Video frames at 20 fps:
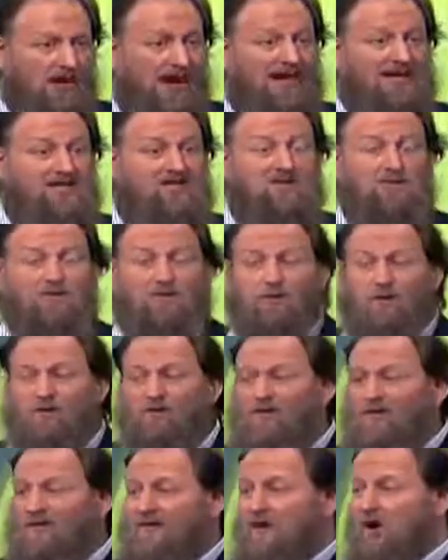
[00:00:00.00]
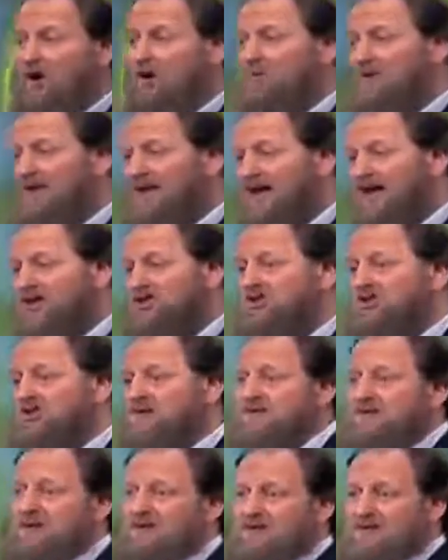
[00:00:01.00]
And to fulfill the obligation
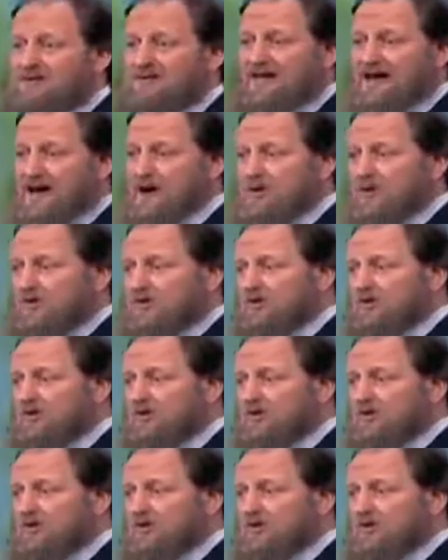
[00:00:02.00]
of giving dawah.